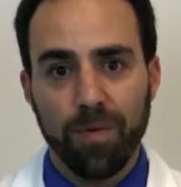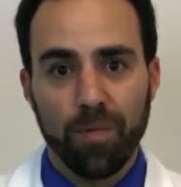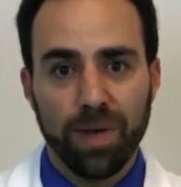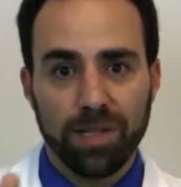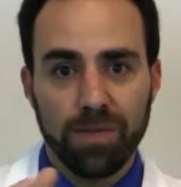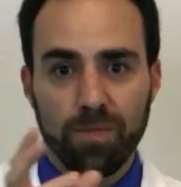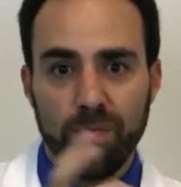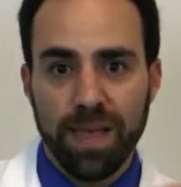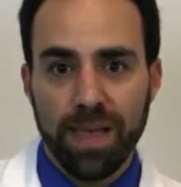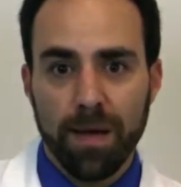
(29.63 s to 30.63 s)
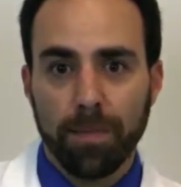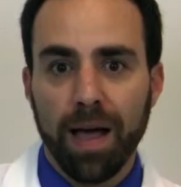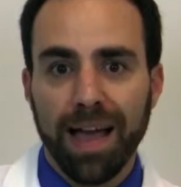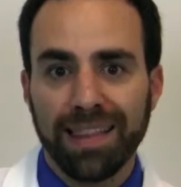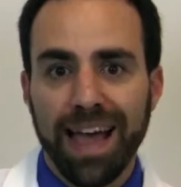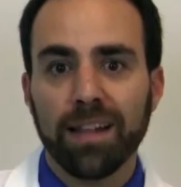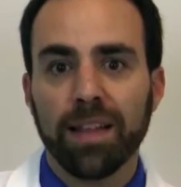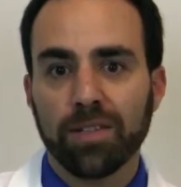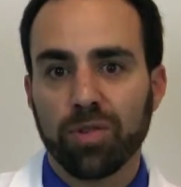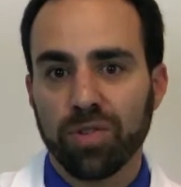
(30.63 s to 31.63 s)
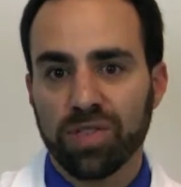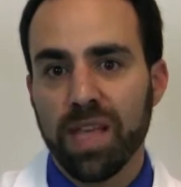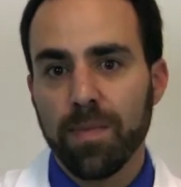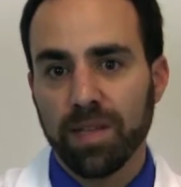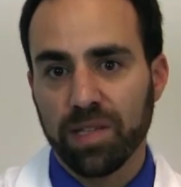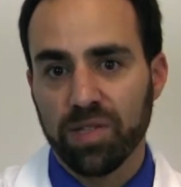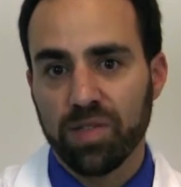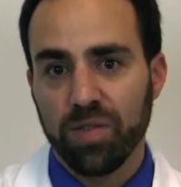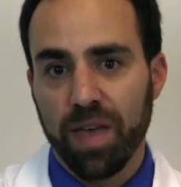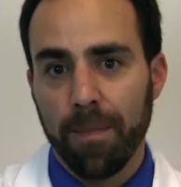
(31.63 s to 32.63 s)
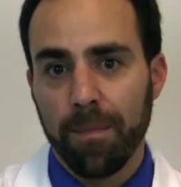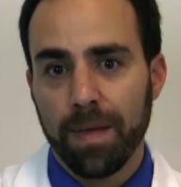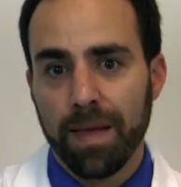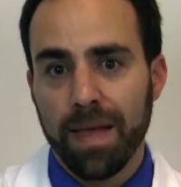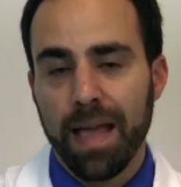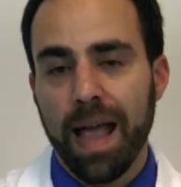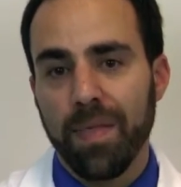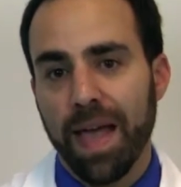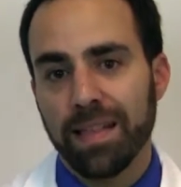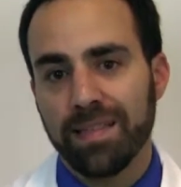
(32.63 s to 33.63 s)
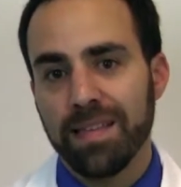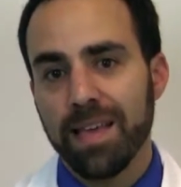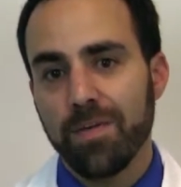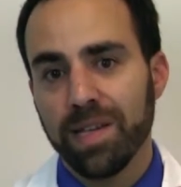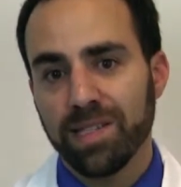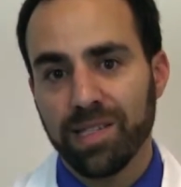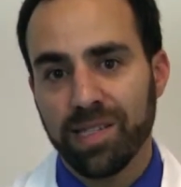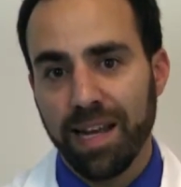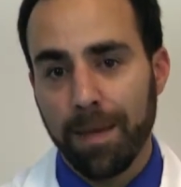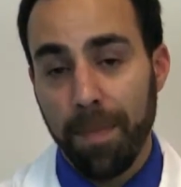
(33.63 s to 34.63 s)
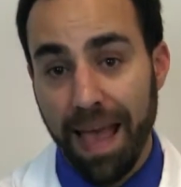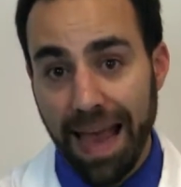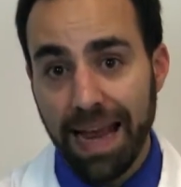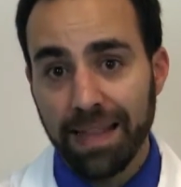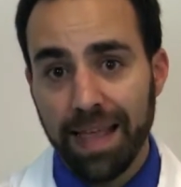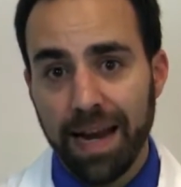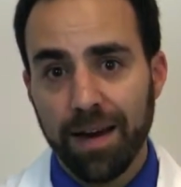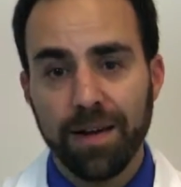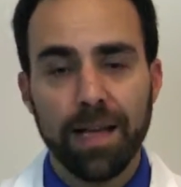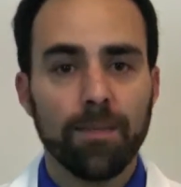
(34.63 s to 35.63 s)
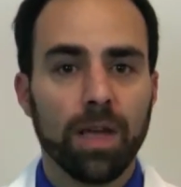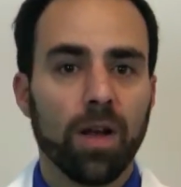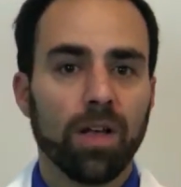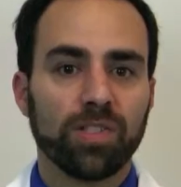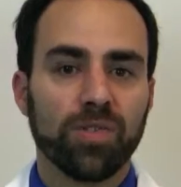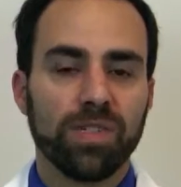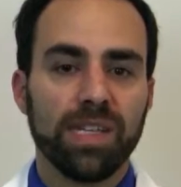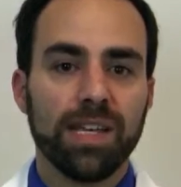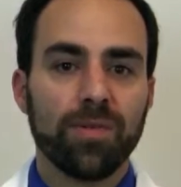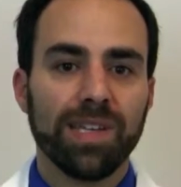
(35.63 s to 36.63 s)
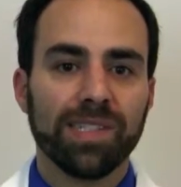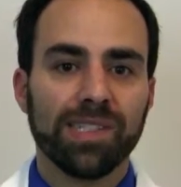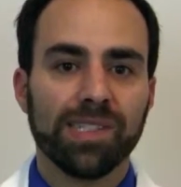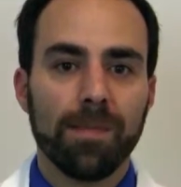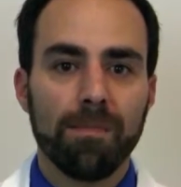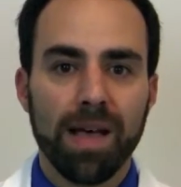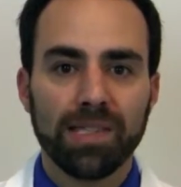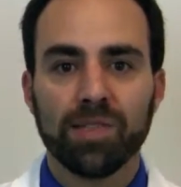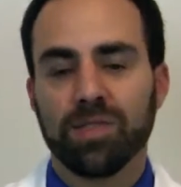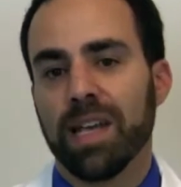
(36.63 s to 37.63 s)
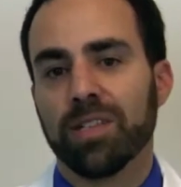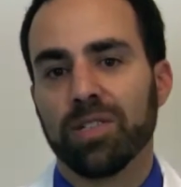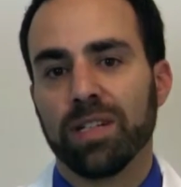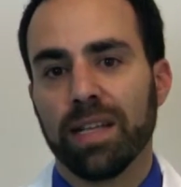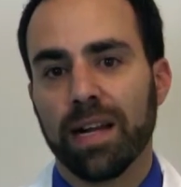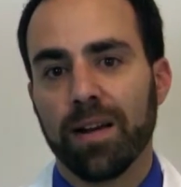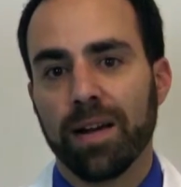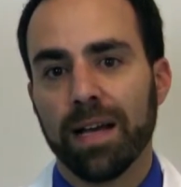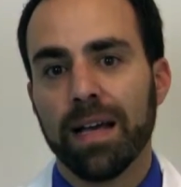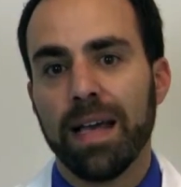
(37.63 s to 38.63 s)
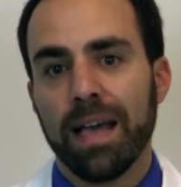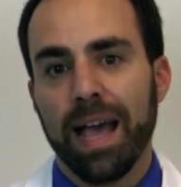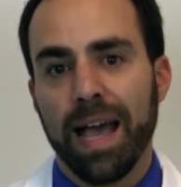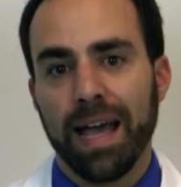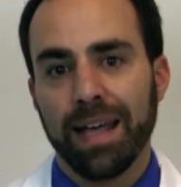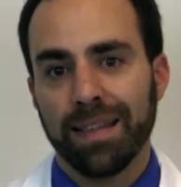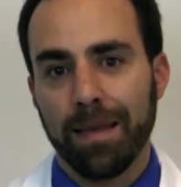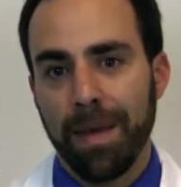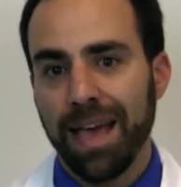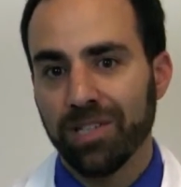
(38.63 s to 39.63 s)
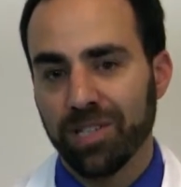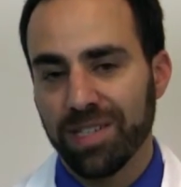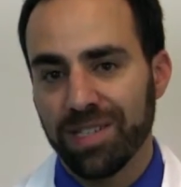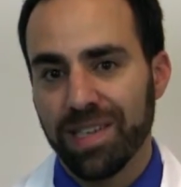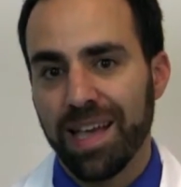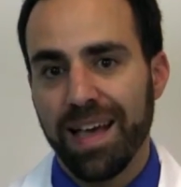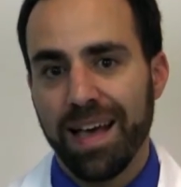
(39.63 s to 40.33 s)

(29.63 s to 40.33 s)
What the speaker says: we apply a light electrical stimulus to them, and that decreases any pain in that area. It also decreases the muscle tension in that area, and the patients